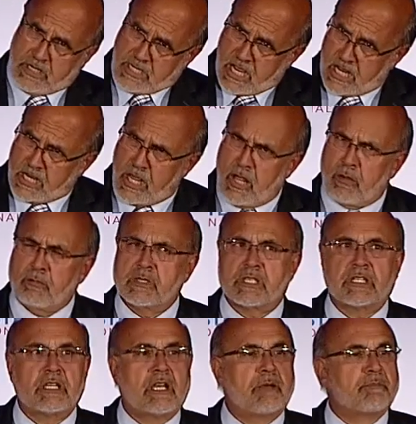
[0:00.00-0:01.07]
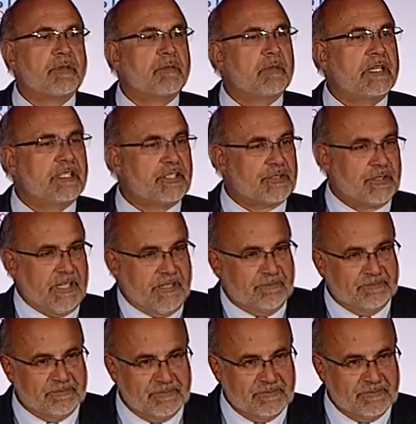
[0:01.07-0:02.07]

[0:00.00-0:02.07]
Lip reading: are not always complimentary.